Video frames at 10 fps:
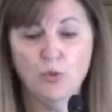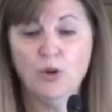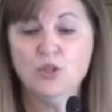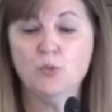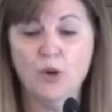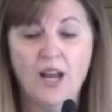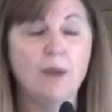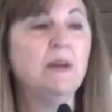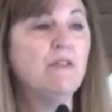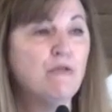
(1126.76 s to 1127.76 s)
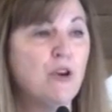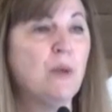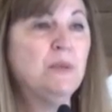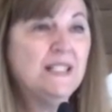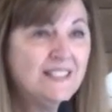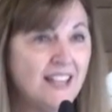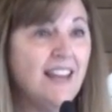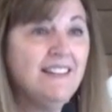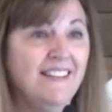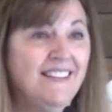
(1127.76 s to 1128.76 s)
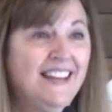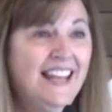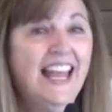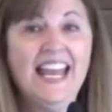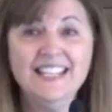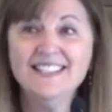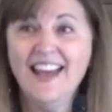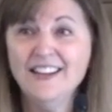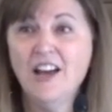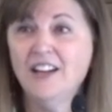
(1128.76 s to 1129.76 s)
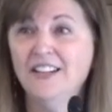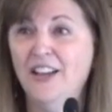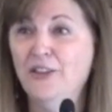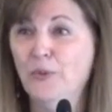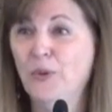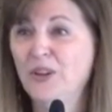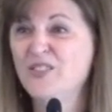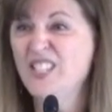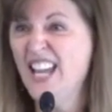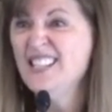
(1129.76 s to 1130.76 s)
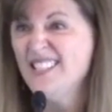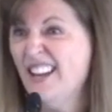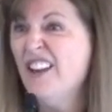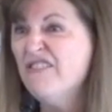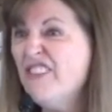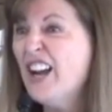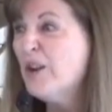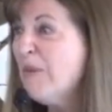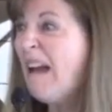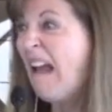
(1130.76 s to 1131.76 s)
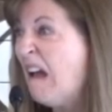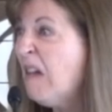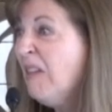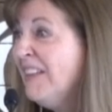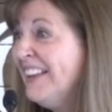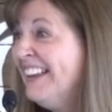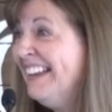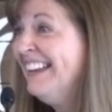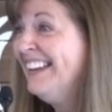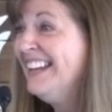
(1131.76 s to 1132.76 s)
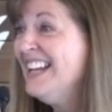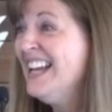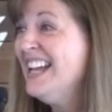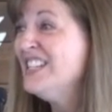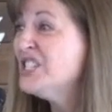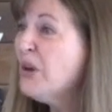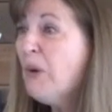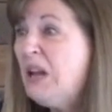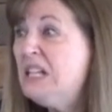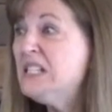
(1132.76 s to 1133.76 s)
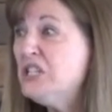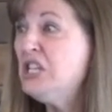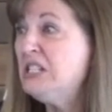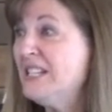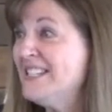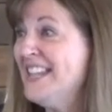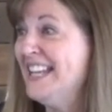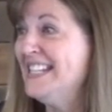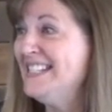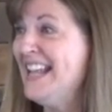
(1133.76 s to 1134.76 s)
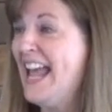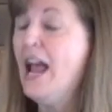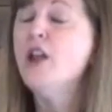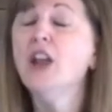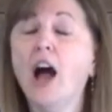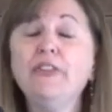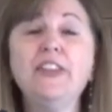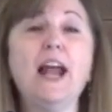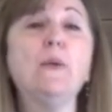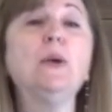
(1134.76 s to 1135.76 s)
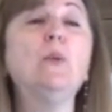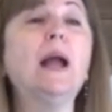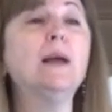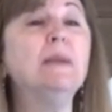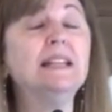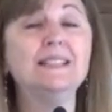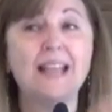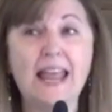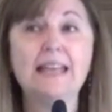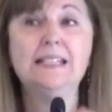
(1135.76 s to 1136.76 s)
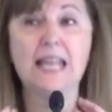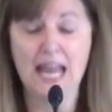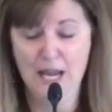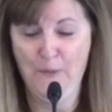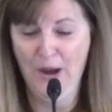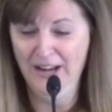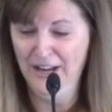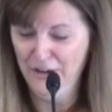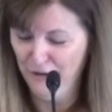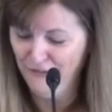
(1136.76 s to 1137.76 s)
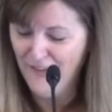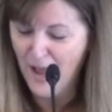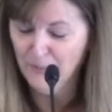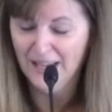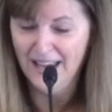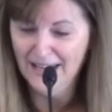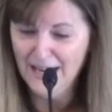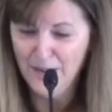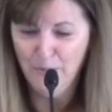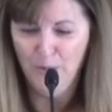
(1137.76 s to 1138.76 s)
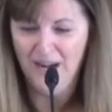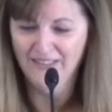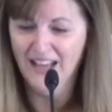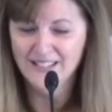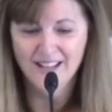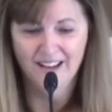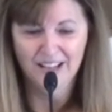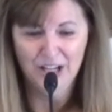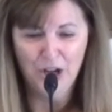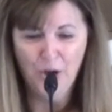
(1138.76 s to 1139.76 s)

words were coming from Satan. Is that not another word of saying set on fire by hell? So it is a Jesus thing to say. Not that I would recommend saying it to anyone in your family at any point. That's not going to